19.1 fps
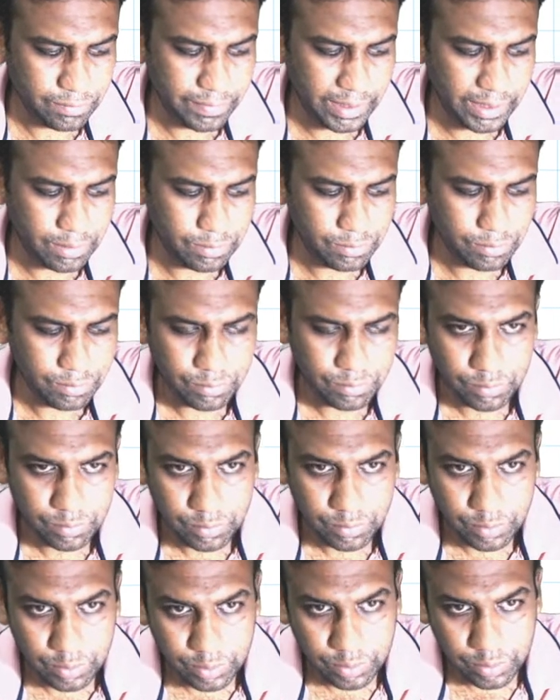value,
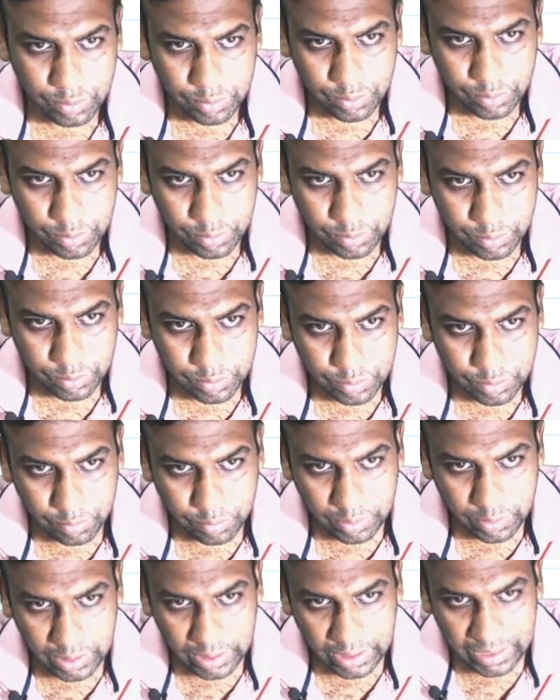
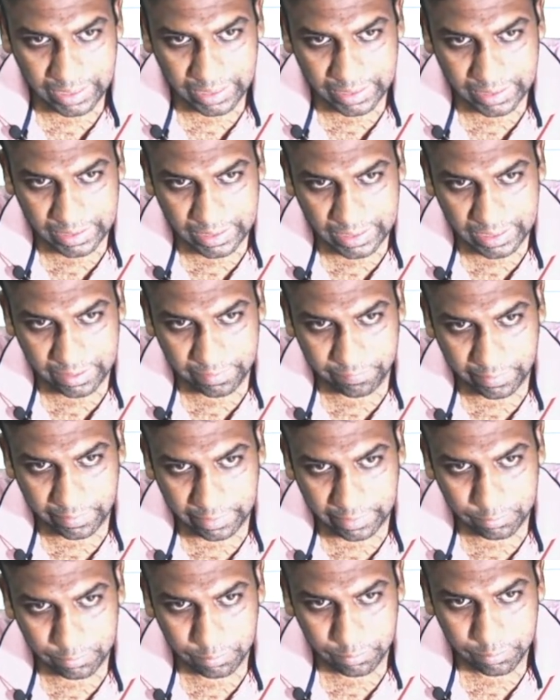so AK
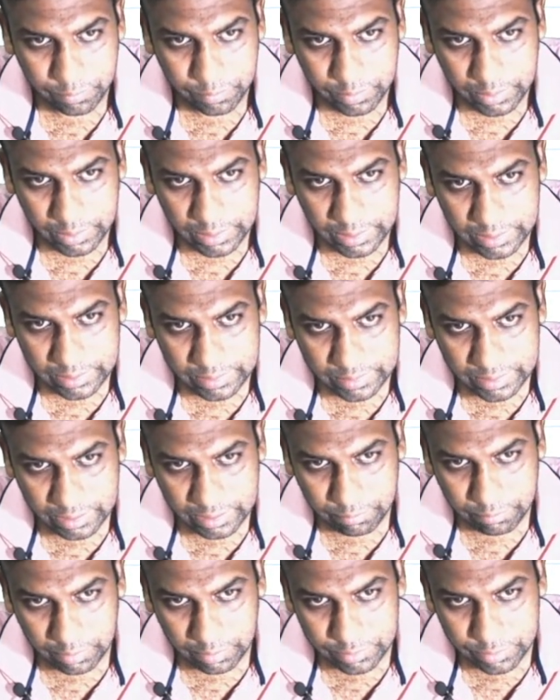value is
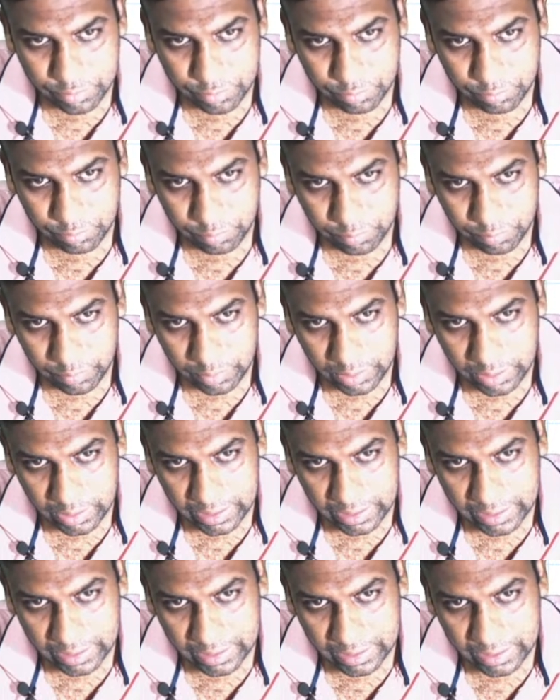equals to
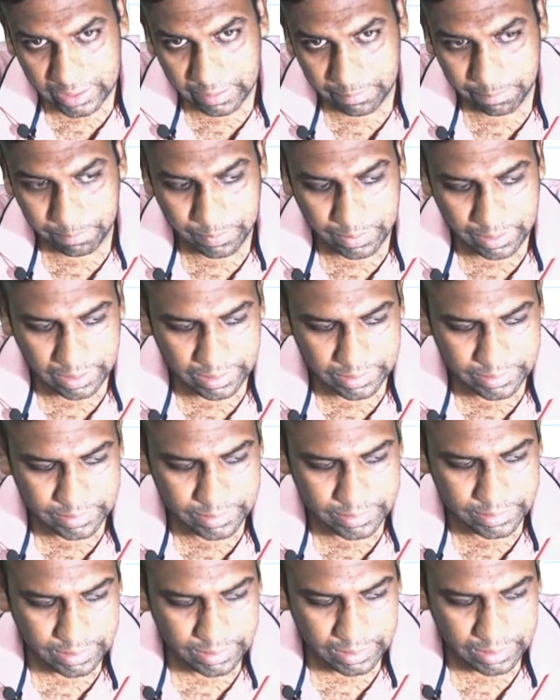AK
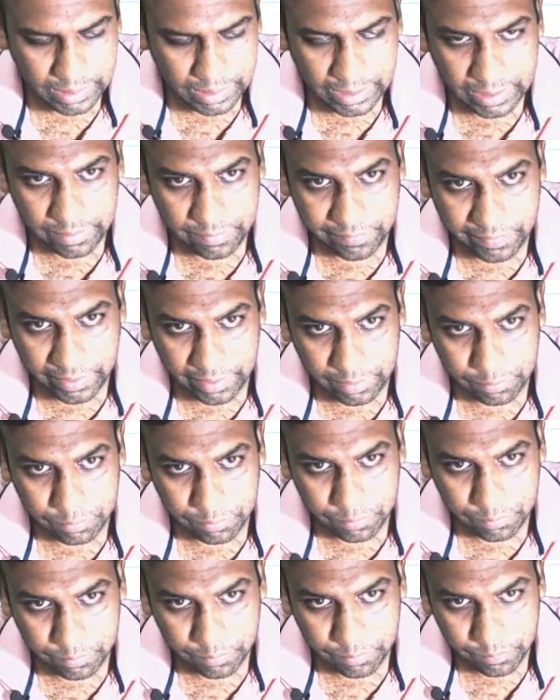plus n value.
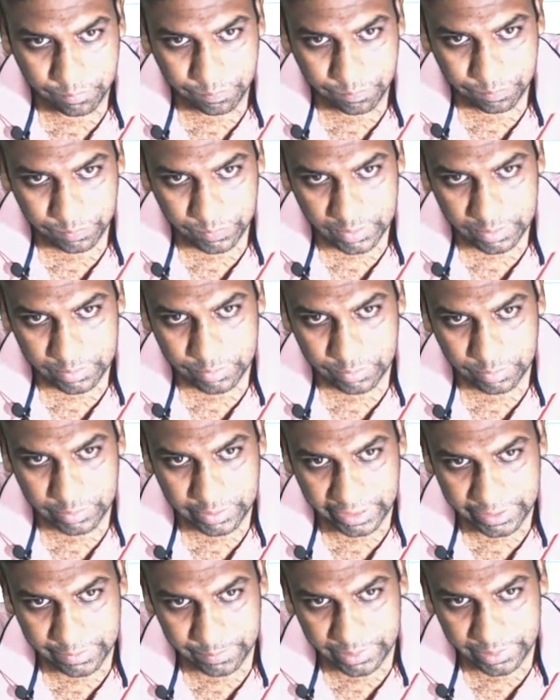So
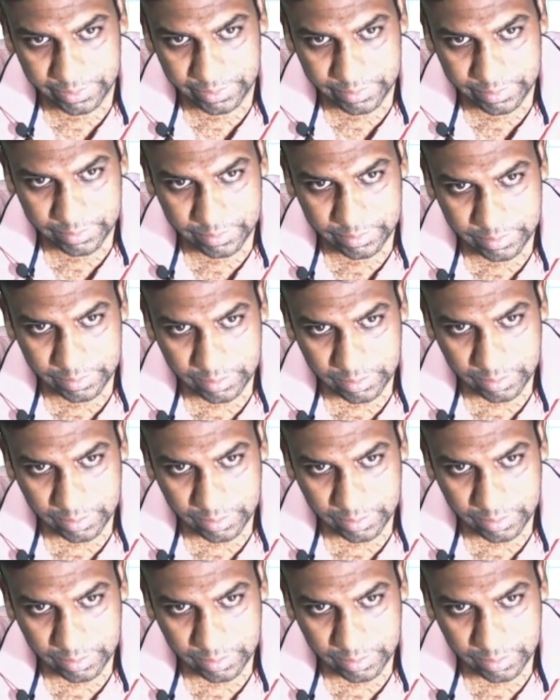that means